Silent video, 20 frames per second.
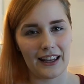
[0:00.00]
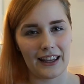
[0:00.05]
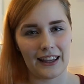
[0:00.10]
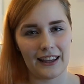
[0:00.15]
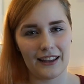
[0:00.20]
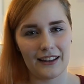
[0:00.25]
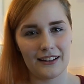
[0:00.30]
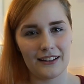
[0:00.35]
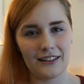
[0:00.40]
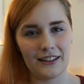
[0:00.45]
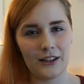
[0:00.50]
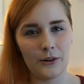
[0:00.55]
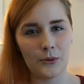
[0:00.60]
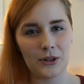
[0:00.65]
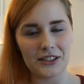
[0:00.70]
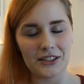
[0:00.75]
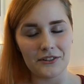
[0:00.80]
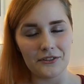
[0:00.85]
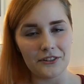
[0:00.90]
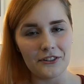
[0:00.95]
And it
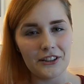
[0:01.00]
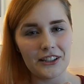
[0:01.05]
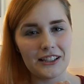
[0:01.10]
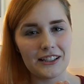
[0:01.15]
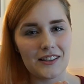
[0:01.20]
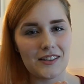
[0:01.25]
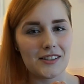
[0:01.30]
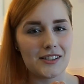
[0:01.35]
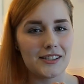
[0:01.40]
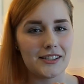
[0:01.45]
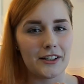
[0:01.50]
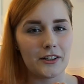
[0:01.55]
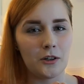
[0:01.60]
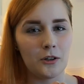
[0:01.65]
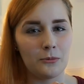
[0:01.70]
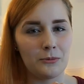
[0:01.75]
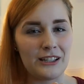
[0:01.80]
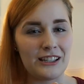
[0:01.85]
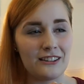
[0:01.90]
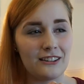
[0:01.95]
wasn't really
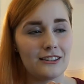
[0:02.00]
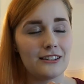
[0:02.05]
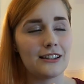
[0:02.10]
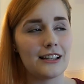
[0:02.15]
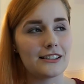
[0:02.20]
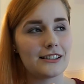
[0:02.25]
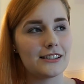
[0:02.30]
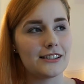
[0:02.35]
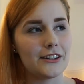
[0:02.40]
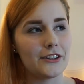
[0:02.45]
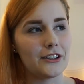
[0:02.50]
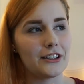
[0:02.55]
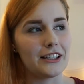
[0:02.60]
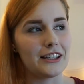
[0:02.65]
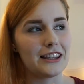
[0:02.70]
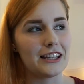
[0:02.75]
necessarily